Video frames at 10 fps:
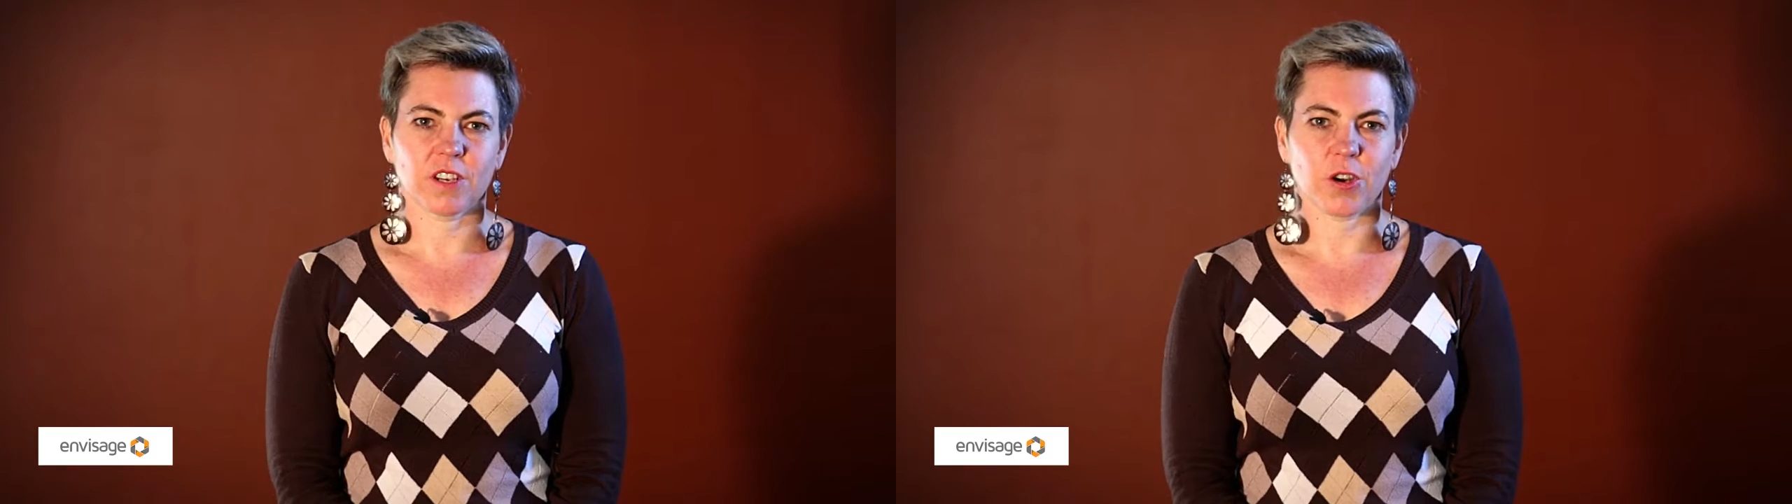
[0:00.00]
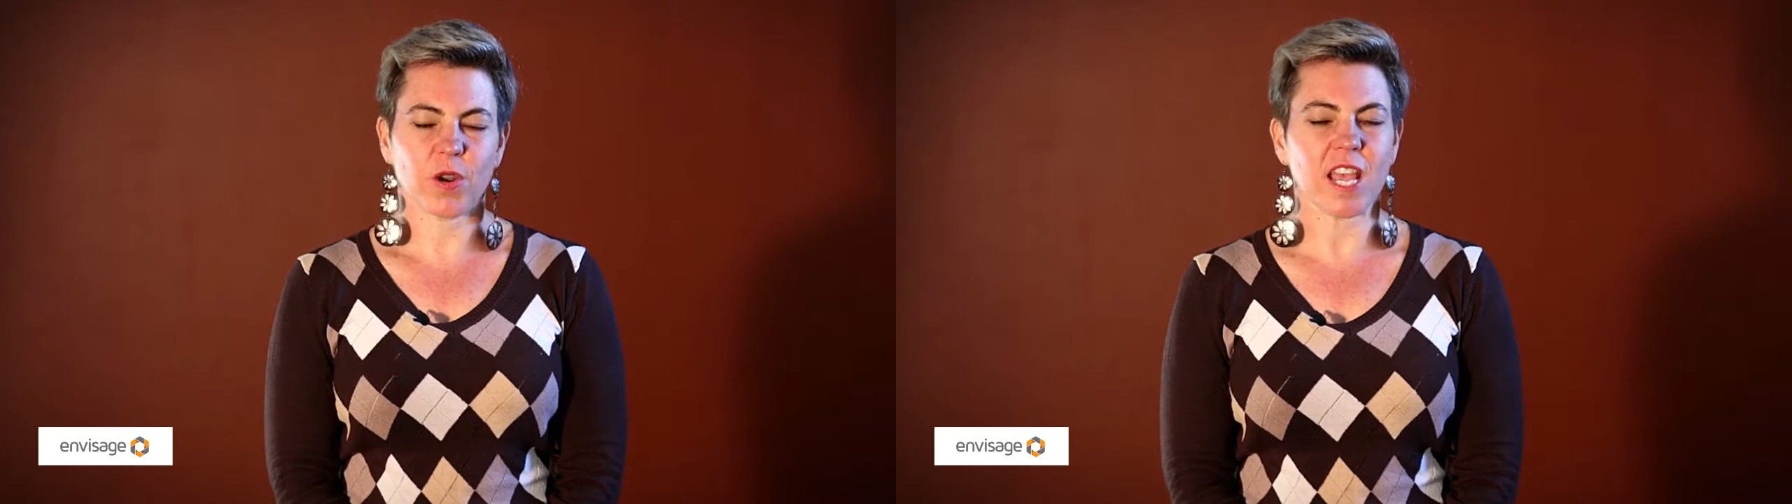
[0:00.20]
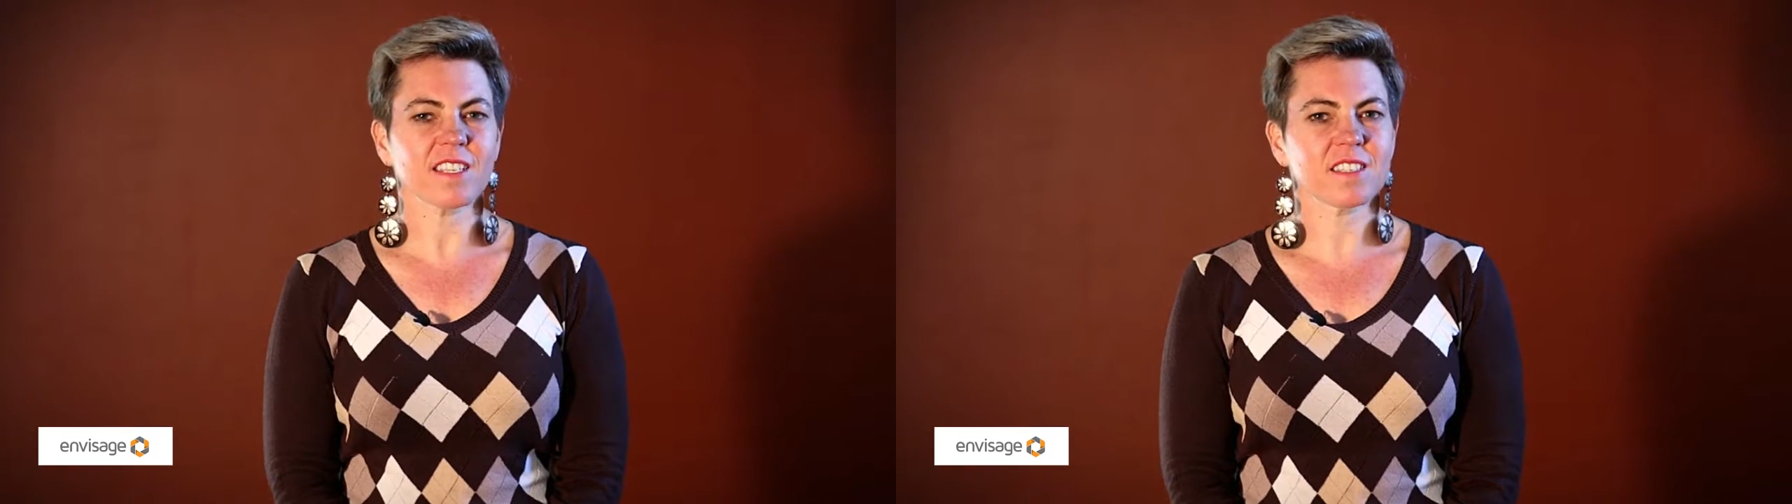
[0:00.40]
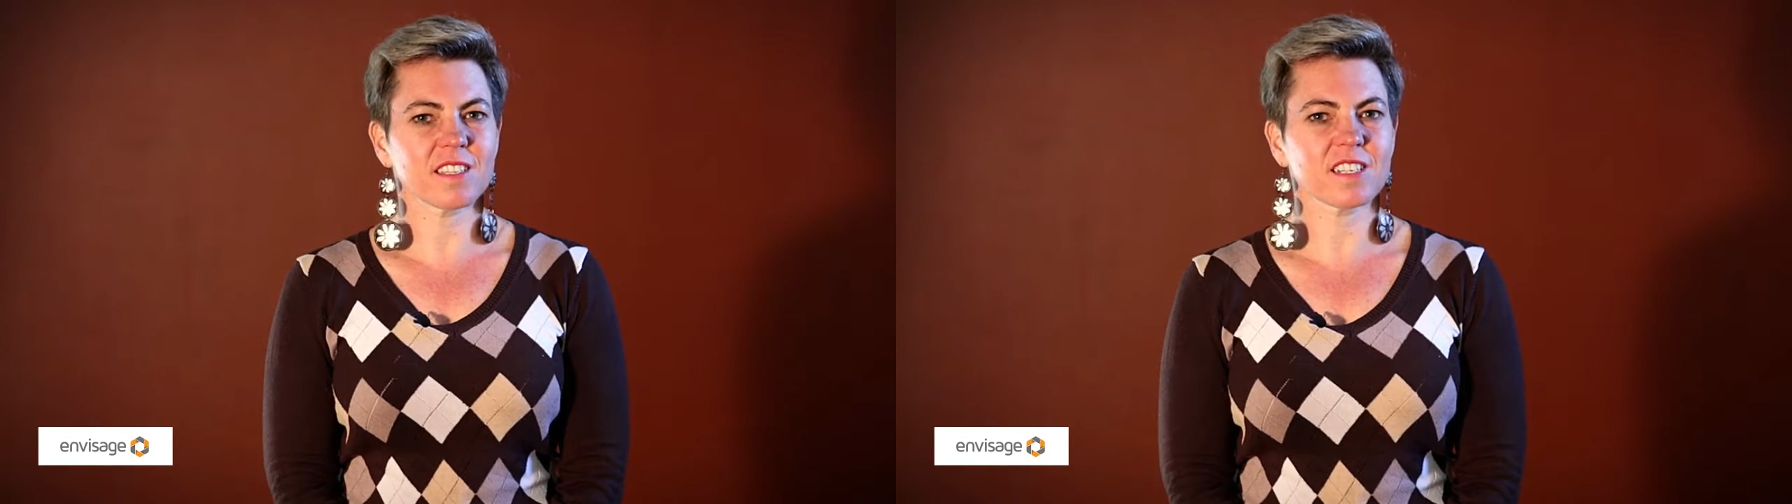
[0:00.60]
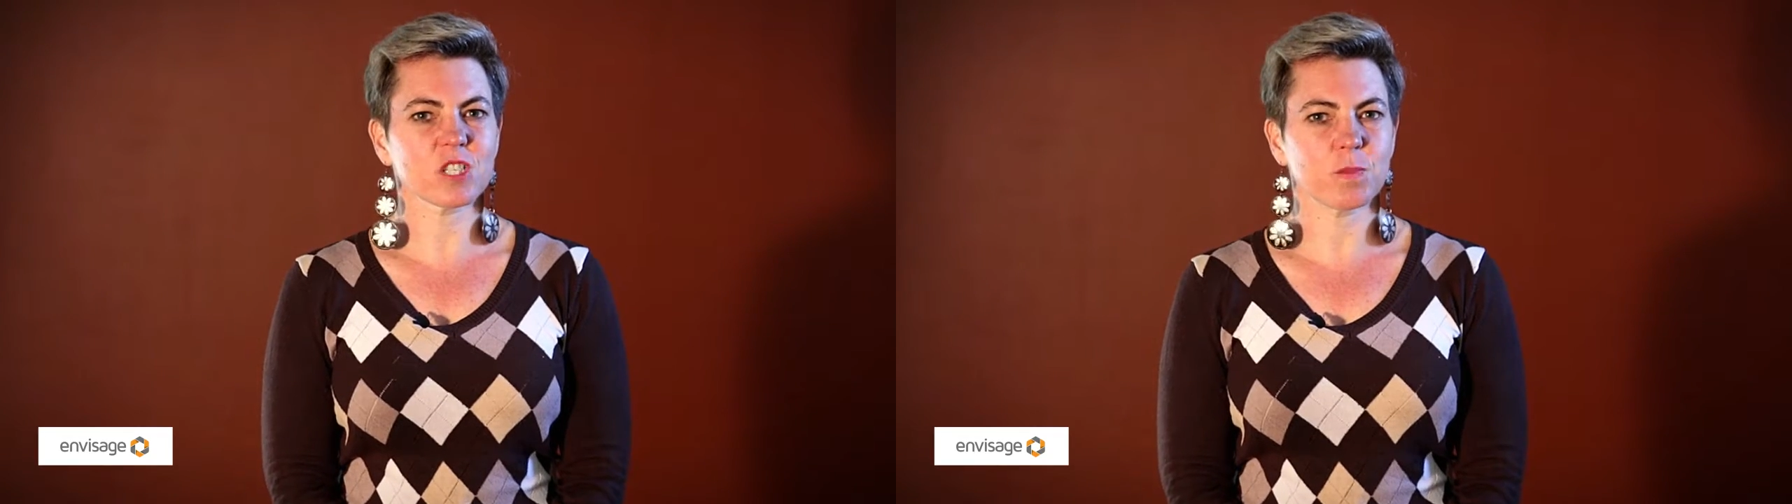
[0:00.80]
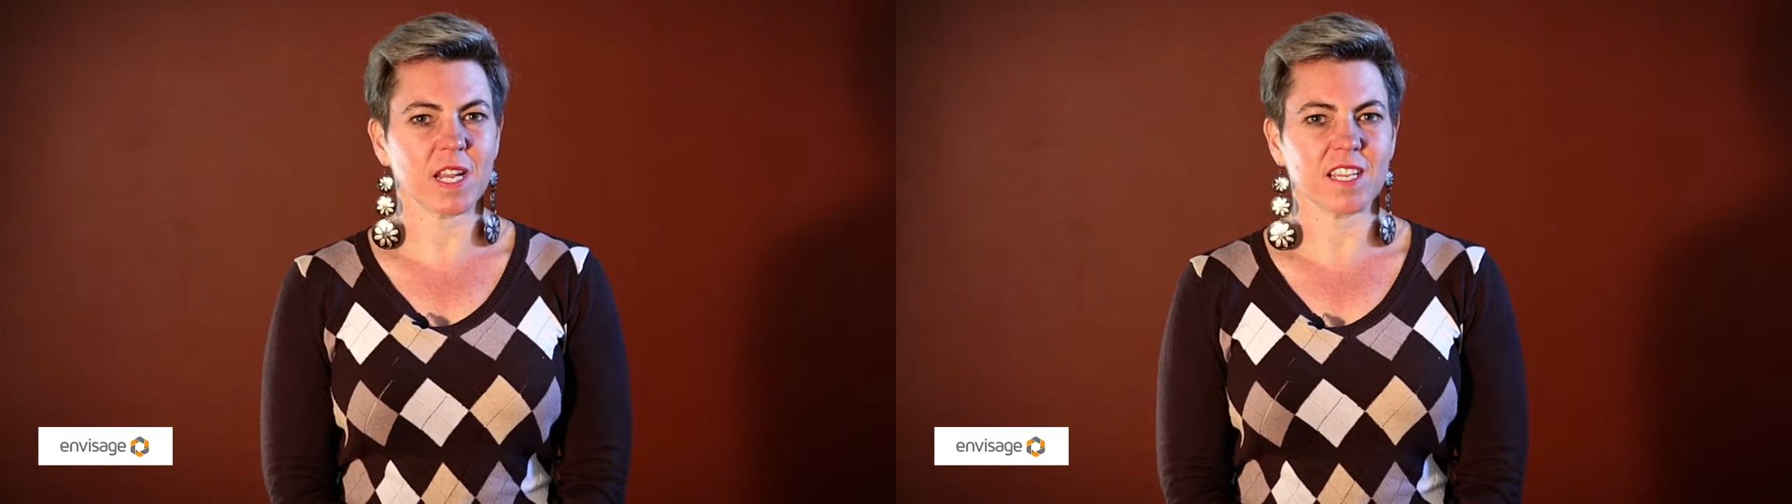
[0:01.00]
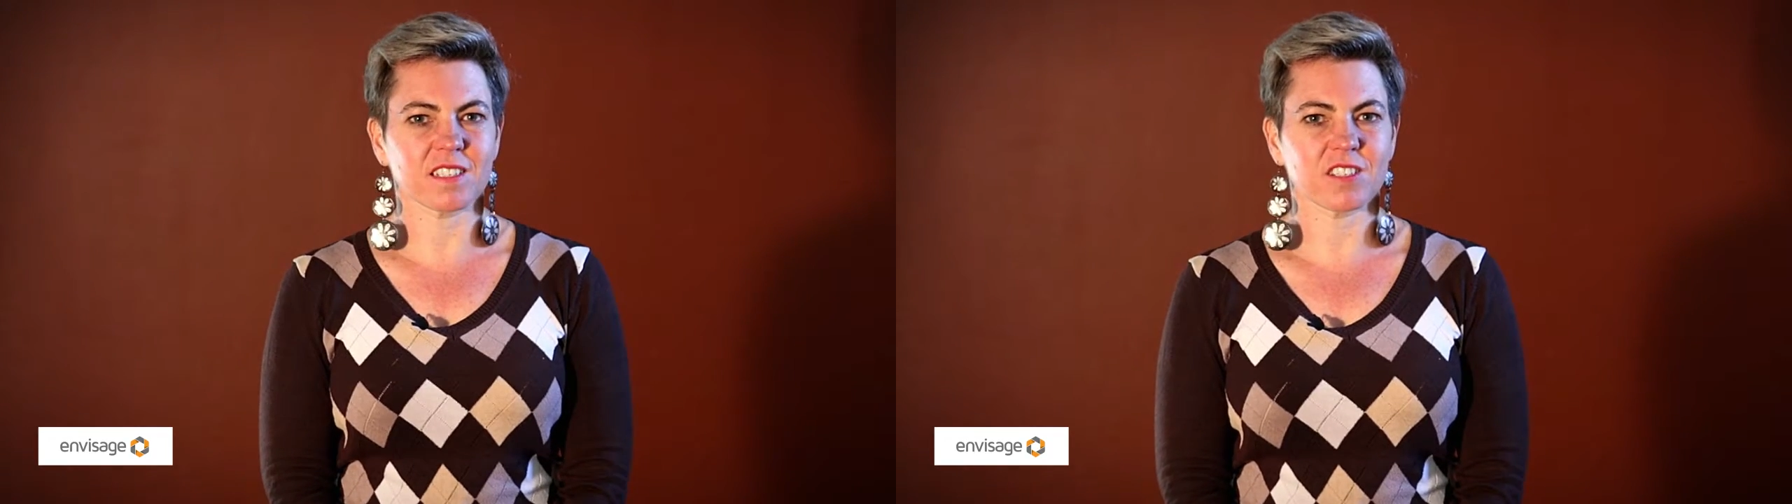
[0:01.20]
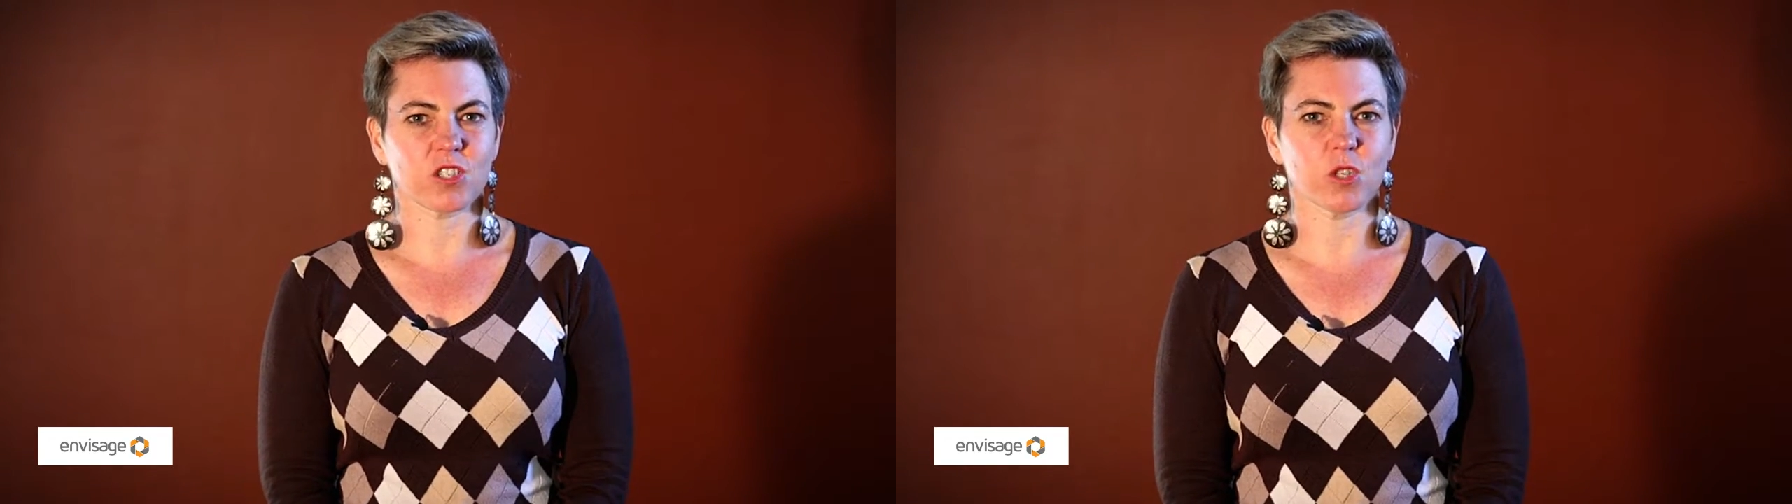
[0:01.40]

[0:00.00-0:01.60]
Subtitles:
creates the displays